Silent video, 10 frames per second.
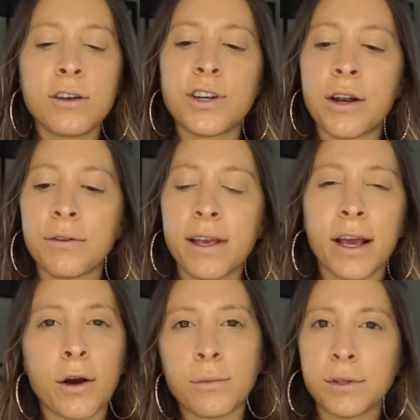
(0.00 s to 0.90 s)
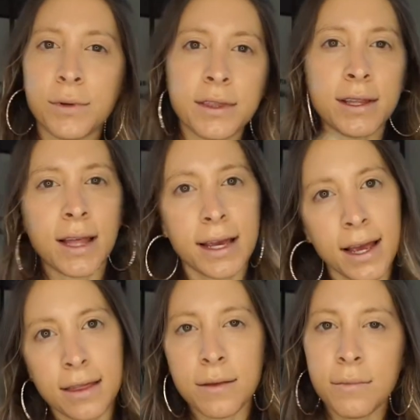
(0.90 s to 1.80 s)
Generally, I go between the light
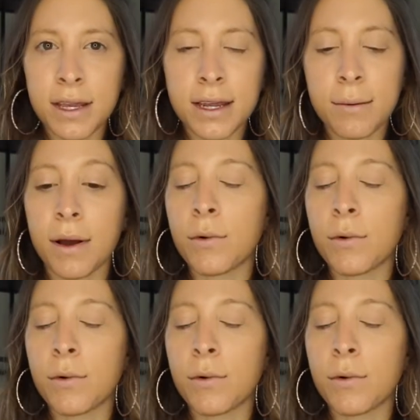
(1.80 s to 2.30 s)
and the medium.